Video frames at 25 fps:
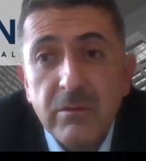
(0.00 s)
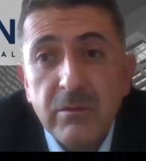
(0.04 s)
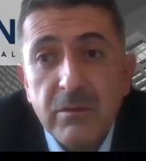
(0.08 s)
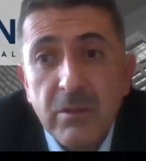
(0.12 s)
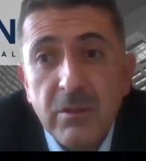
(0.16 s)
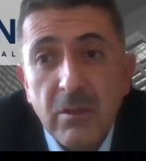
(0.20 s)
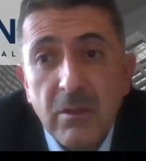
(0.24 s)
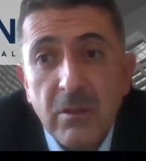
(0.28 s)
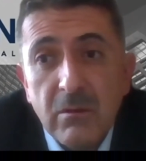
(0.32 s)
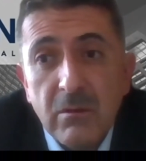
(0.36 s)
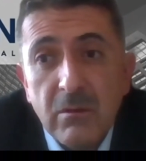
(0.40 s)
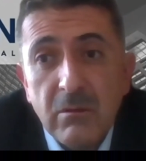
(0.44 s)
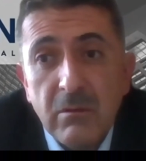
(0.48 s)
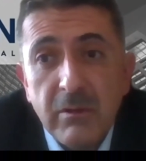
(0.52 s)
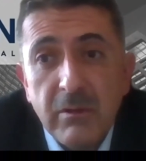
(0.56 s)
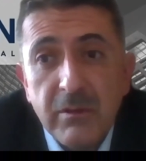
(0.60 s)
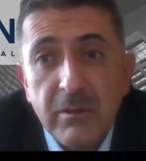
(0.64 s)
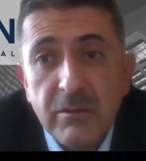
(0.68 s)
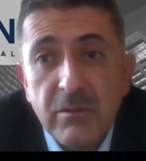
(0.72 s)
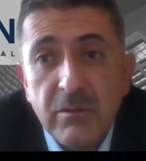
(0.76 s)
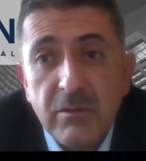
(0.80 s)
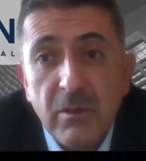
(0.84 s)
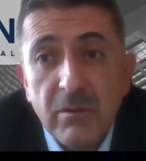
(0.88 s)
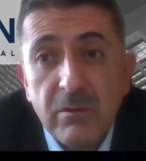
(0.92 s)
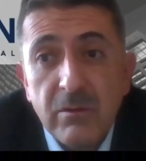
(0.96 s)
so
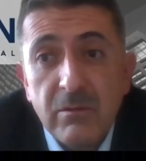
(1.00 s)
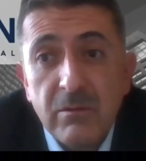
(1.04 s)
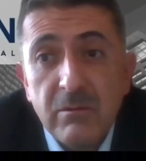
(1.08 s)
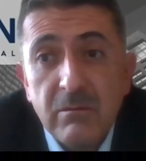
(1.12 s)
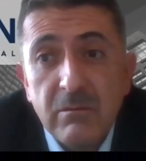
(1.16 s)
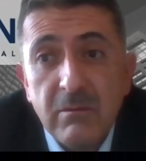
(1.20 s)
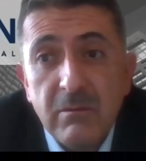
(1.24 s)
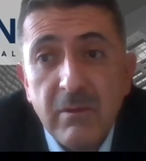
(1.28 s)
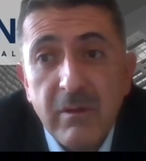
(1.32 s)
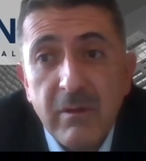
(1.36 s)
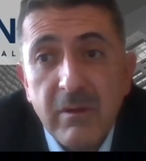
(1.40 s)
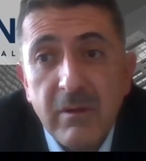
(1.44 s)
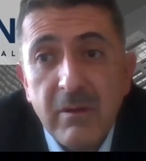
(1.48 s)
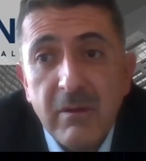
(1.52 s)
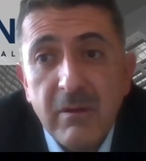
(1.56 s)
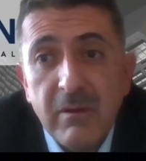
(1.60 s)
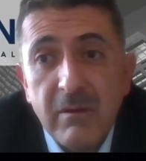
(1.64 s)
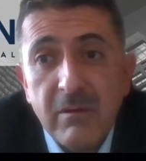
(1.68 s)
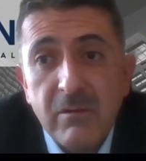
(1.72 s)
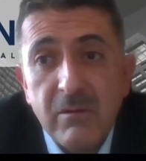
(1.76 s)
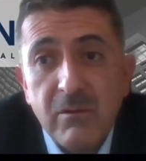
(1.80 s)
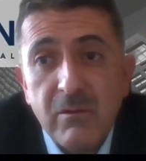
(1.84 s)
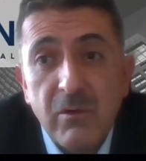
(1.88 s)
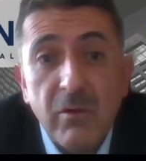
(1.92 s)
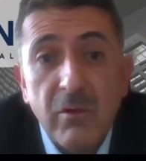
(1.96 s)
it's not
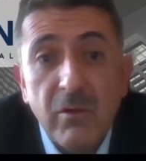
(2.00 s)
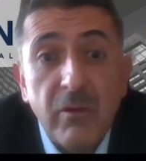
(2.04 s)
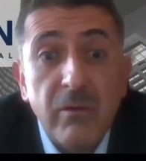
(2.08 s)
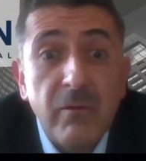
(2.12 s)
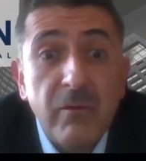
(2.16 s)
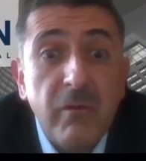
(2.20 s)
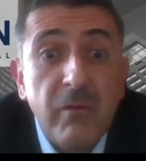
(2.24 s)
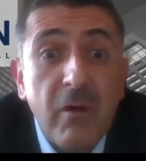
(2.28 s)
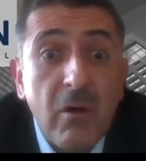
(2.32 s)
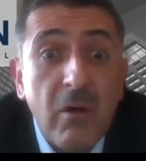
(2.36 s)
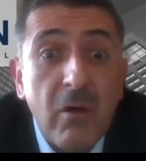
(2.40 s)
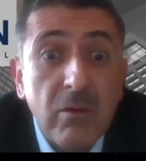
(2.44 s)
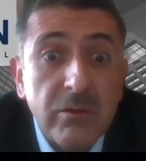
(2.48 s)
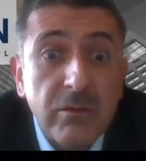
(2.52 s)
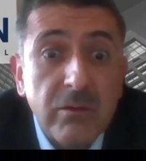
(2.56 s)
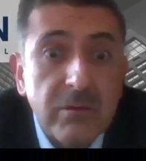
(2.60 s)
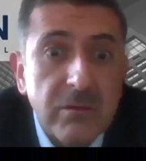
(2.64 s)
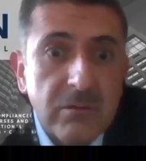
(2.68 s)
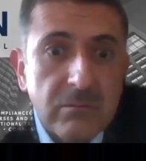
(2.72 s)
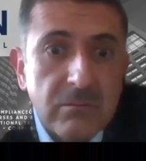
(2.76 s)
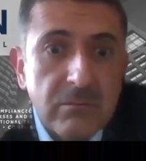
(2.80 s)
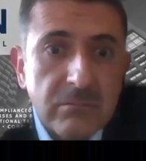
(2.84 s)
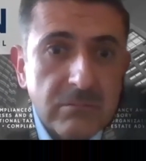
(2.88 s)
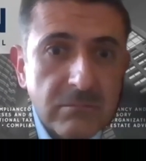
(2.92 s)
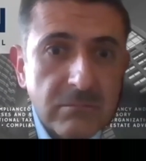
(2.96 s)
your fault.
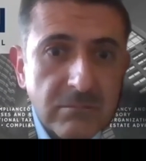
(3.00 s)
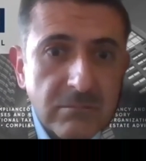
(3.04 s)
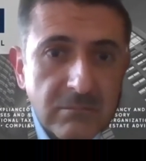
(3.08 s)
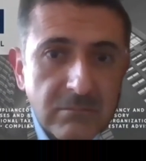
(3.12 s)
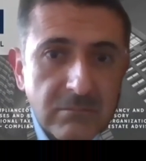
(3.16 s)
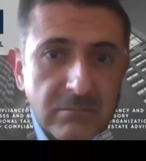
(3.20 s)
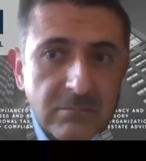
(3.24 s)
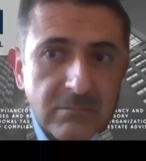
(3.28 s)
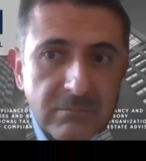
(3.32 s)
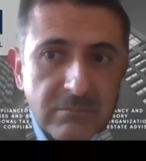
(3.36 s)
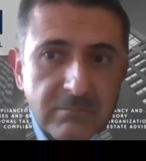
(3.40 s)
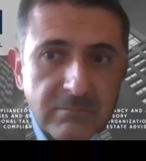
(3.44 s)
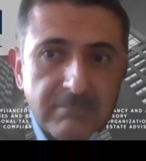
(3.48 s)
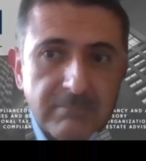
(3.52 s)
Yeah,